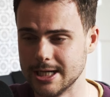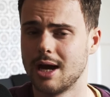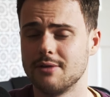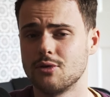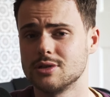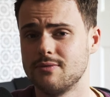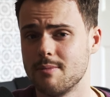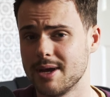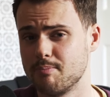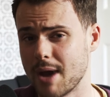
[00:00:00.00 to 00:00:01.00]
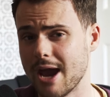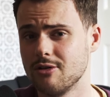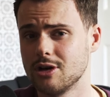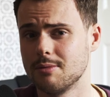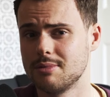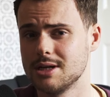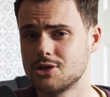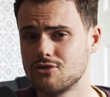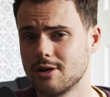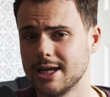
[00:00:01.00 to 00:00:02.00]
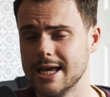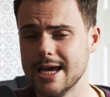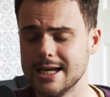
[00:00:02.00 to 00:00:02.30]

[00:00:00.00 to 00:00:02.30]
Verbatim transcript: And of course, if the big parent company is struggling,